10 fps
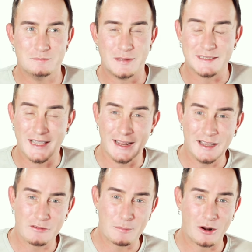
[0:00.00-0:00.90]
But getting
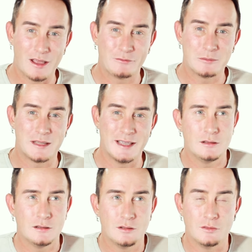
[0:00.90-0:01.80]
a reply from
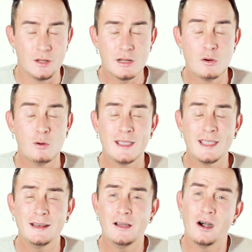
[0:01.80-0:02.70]
Kim, the
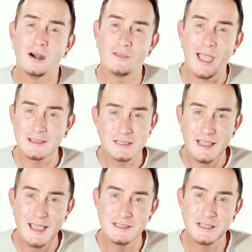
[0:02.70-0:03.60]
queen of
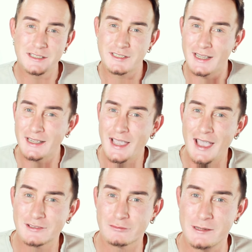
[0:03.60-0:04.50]
anti-aging
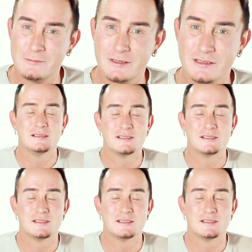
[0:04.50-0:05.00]
skincare treatment,